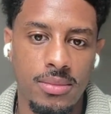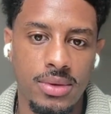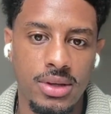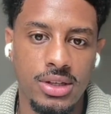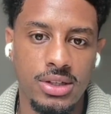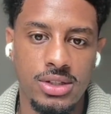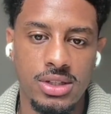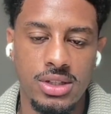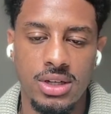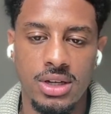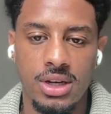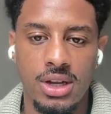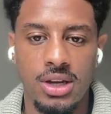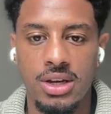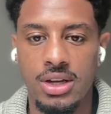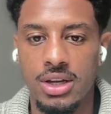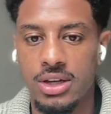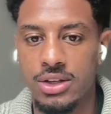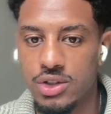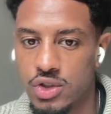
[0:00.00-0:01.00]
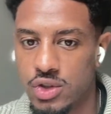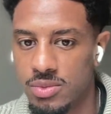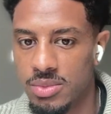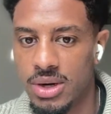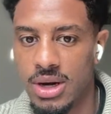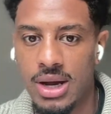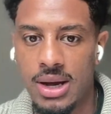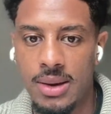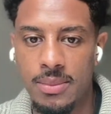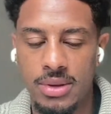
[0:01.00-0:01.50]
Is it in a
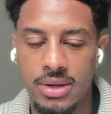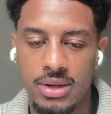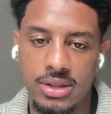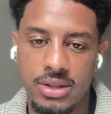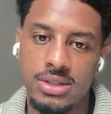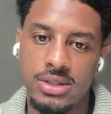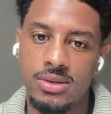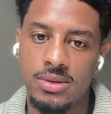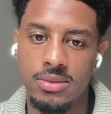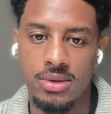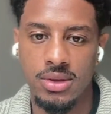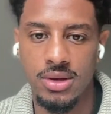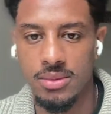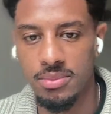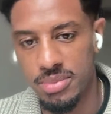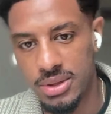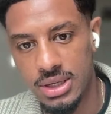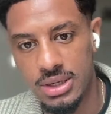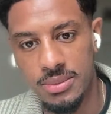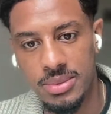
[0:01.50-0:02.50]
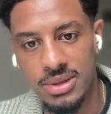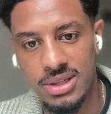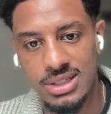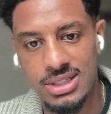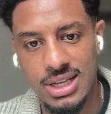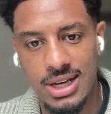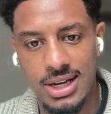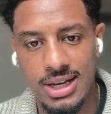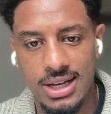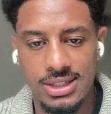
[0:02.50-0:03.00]
consumer app, in a B2B
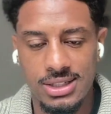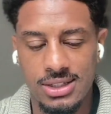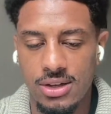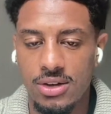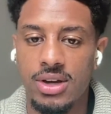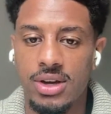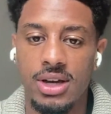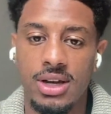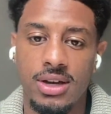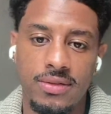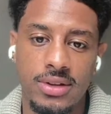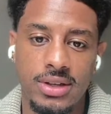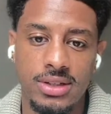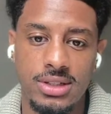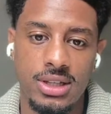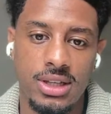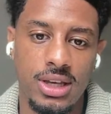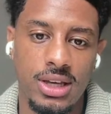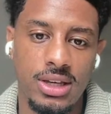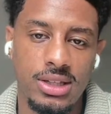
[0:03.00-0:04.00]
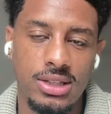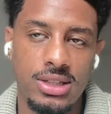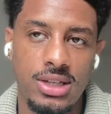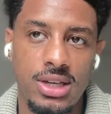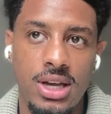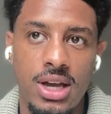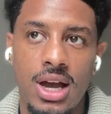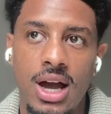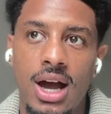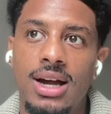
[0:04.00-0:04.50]
SaaS? Okay, if that's the case,
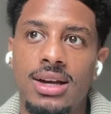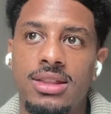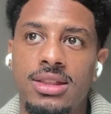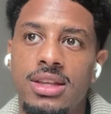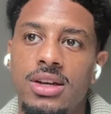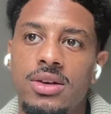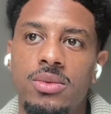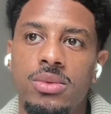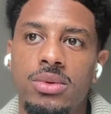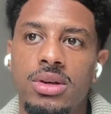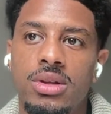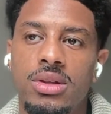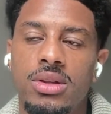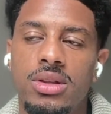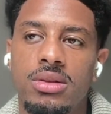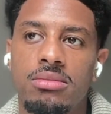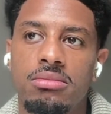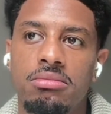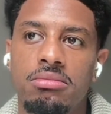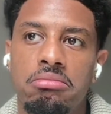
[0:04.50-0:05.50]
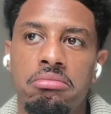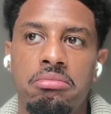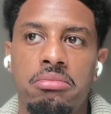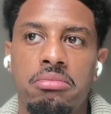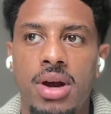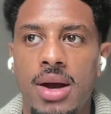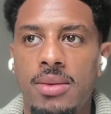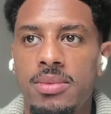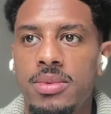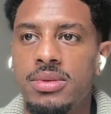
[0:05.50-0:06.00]
I think with
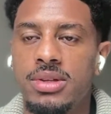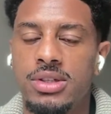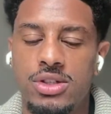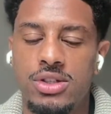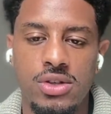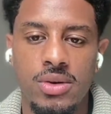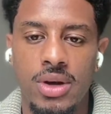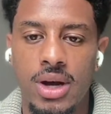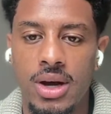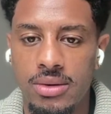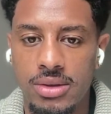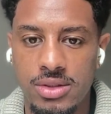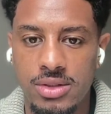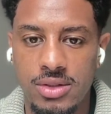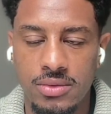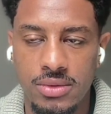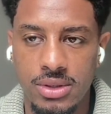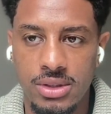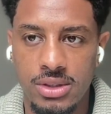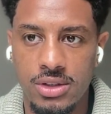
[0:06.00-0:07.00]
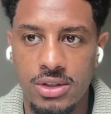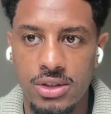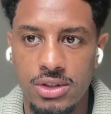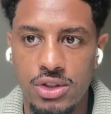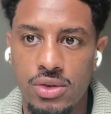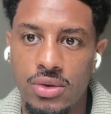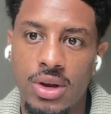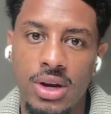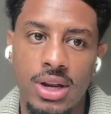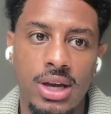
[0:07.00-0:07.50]
probably 2 hours of research,
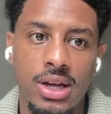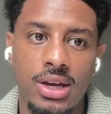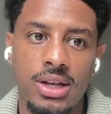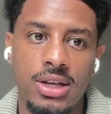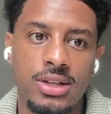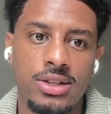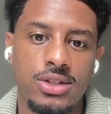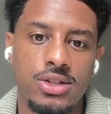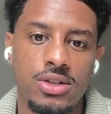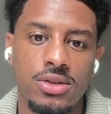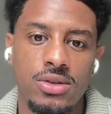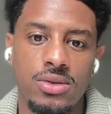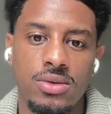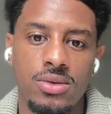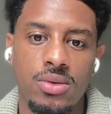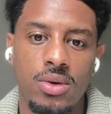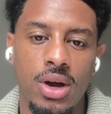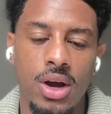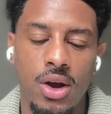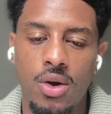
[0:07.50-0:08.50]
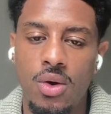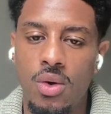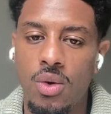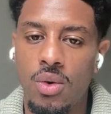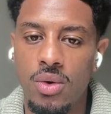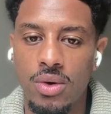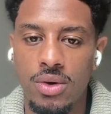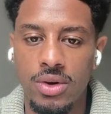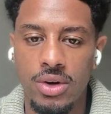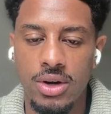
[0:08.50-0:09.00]
you can get into a
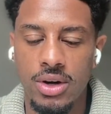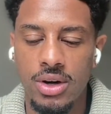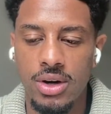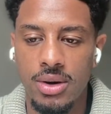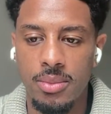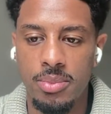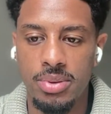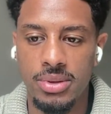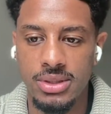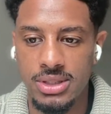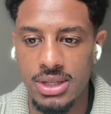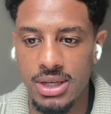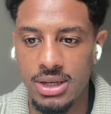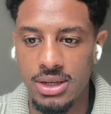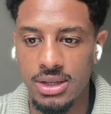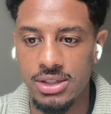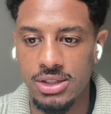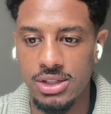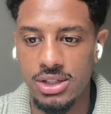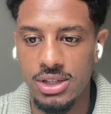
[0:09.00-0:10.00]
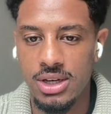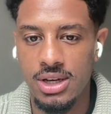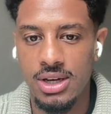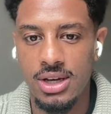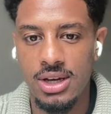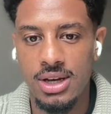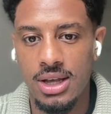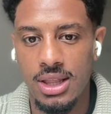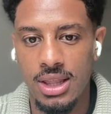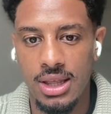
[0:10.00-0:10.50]
corner percentage,
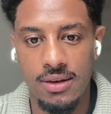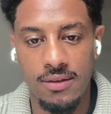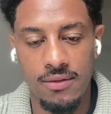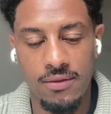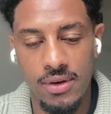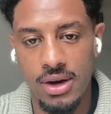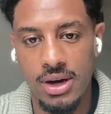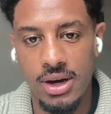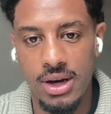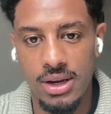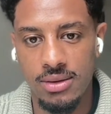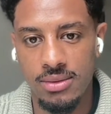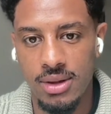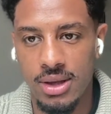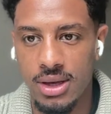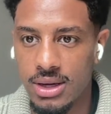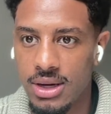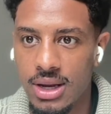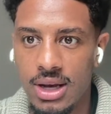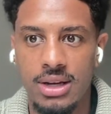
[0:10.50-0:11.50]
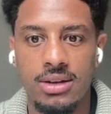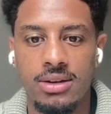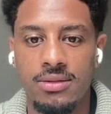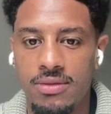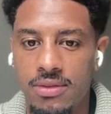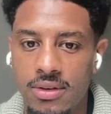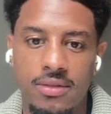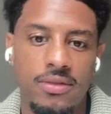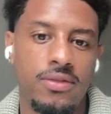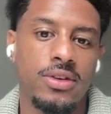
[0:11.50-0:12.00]
like a very like
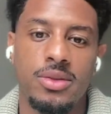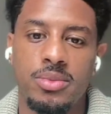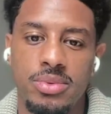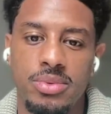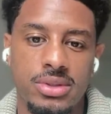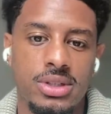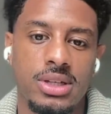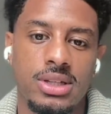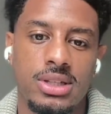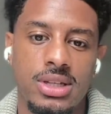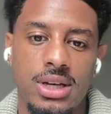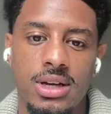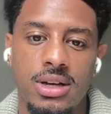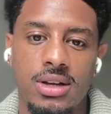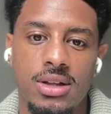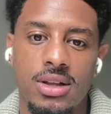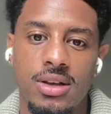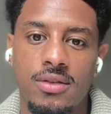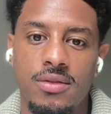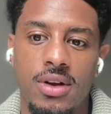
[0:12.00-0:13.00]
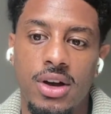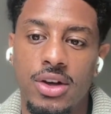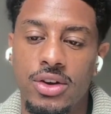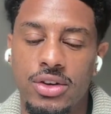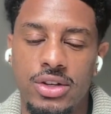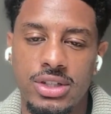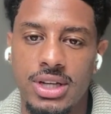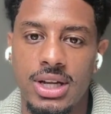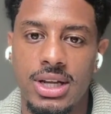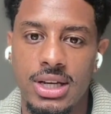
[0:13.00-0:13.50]
95th percentile of
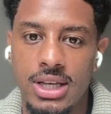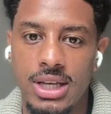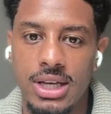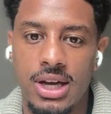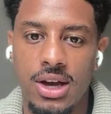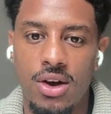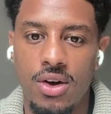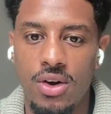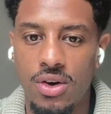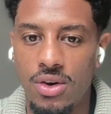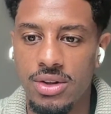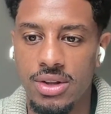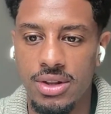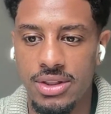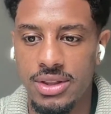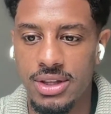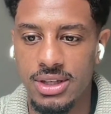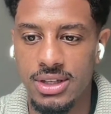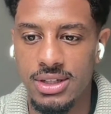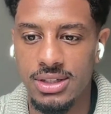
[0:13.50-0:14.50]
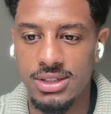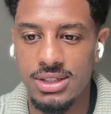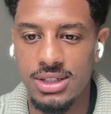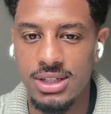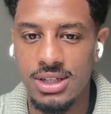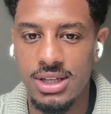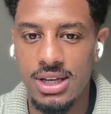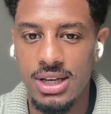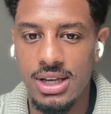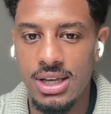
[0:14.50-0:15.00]
understanding all the
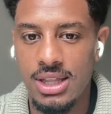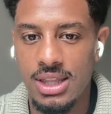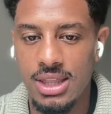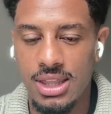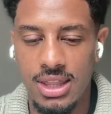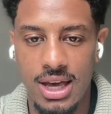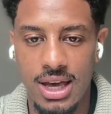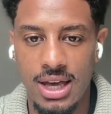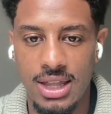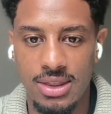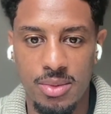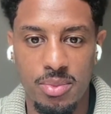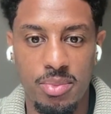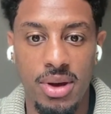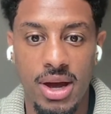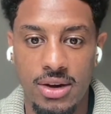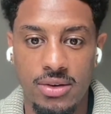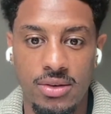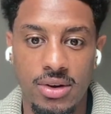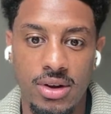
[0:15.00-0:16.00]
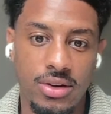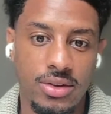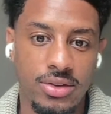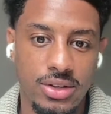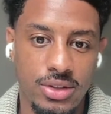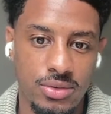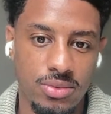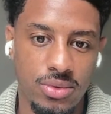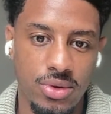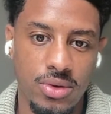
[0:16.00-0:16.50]
things that the background of
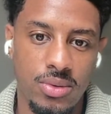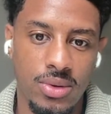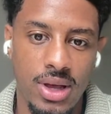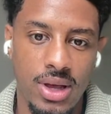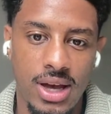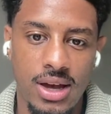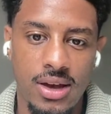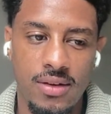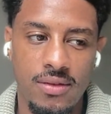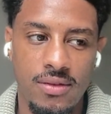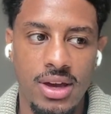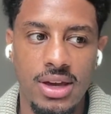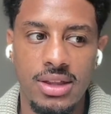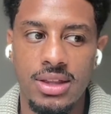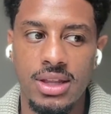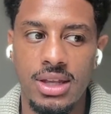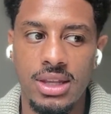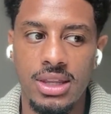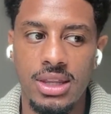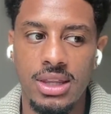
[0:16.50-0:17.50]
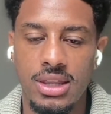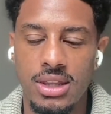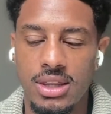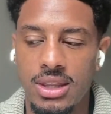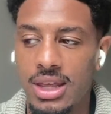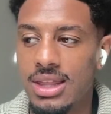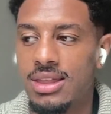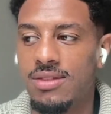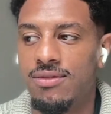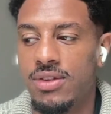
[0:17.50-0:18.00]
this role will have, and then
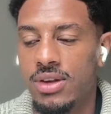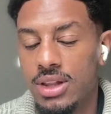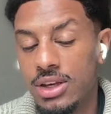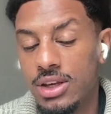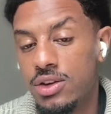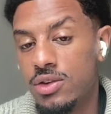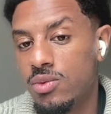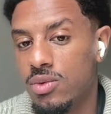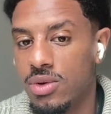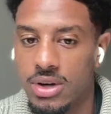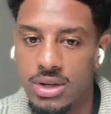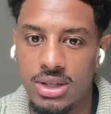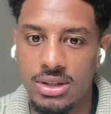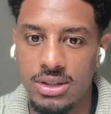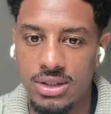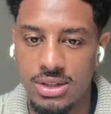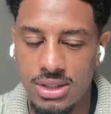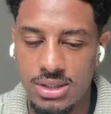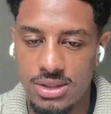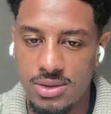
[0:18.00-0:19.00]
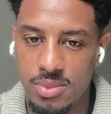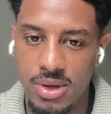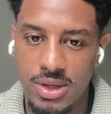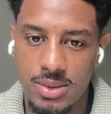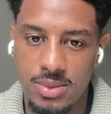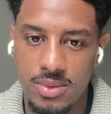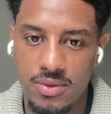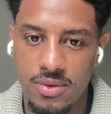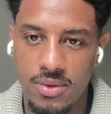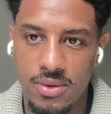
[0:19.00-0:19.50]
they feel like you've worked in this space
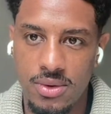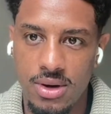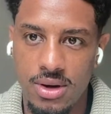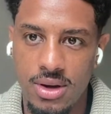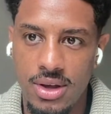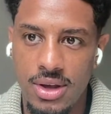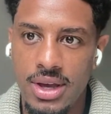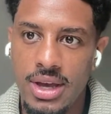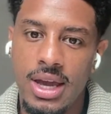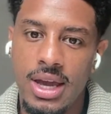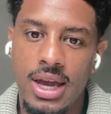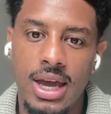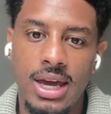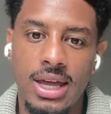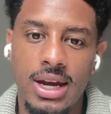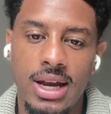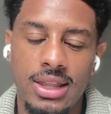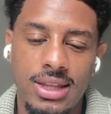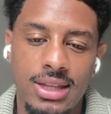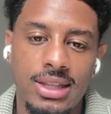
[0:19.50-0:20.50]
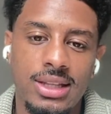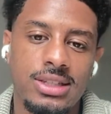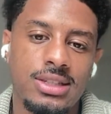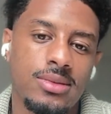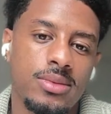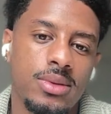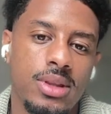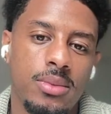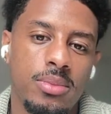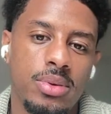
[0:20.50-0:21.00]
before. And I think that's
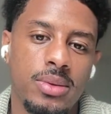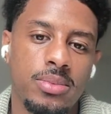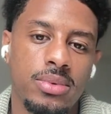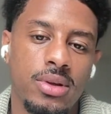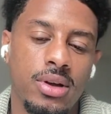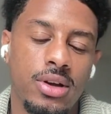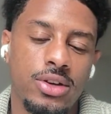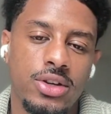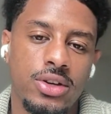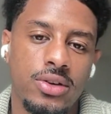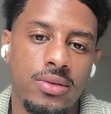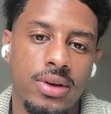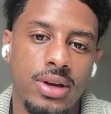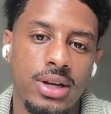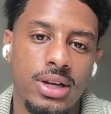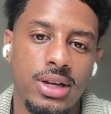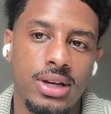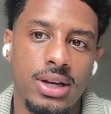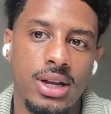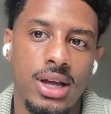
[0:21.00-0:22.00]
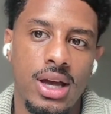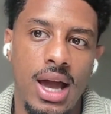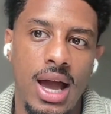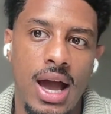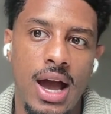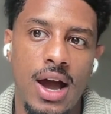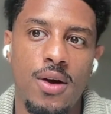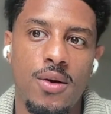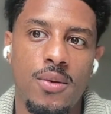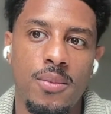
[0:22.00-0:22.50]
something that people underrate
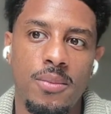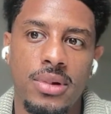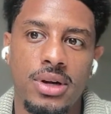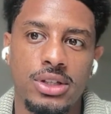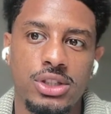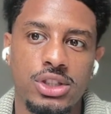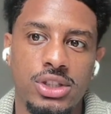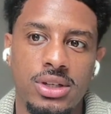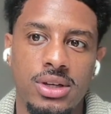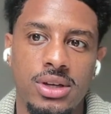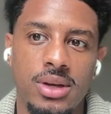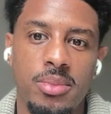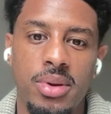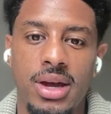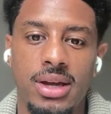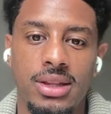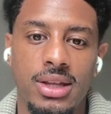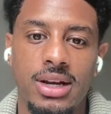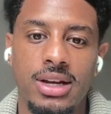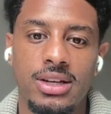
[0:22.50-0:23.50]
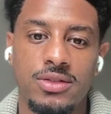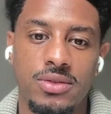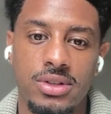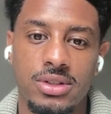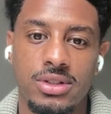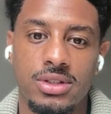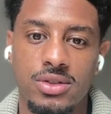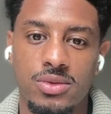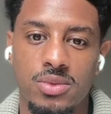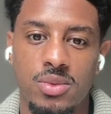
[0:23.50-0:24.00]
how much impact that has
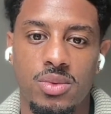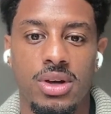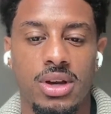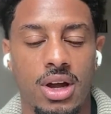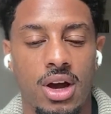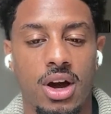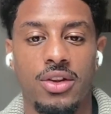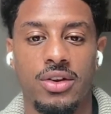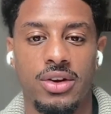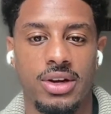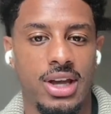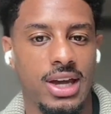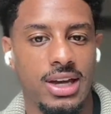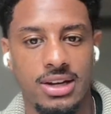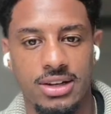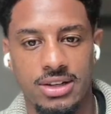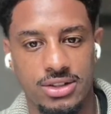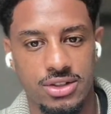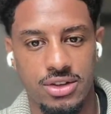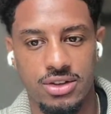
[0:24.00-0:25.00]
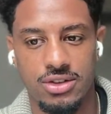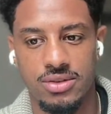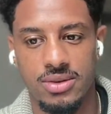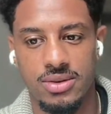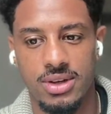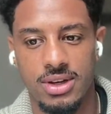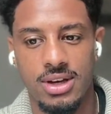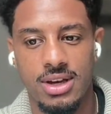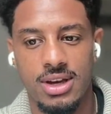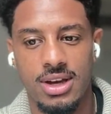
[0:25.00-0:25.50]
versus what other candidates are
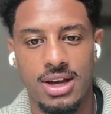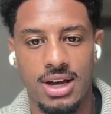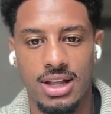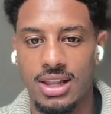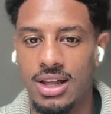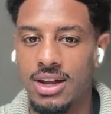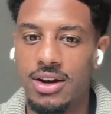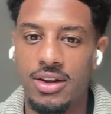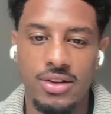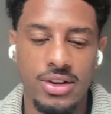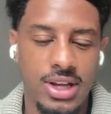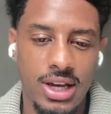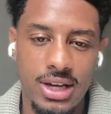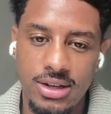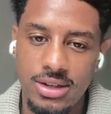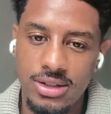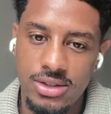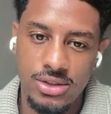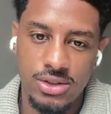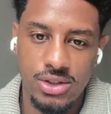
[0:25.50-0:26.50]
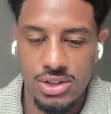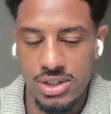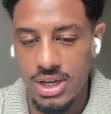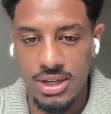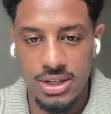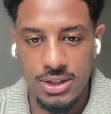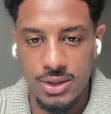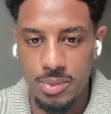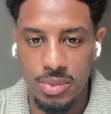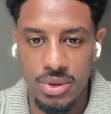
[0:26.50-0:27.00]
doing. A lot of other candidates are just
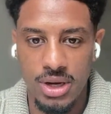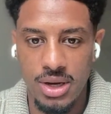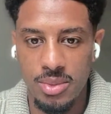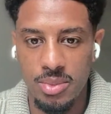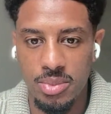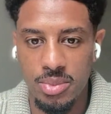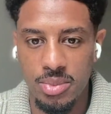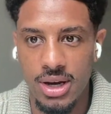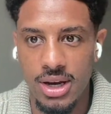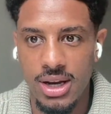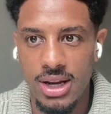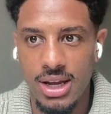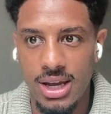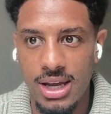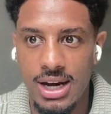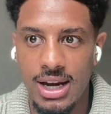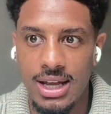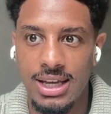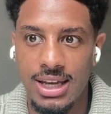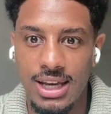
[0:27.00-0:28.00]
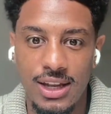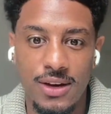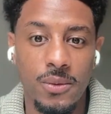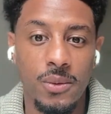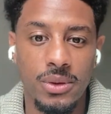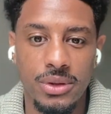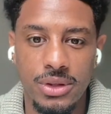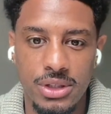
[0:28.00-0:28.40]
kind of spraying, praying, and I get it with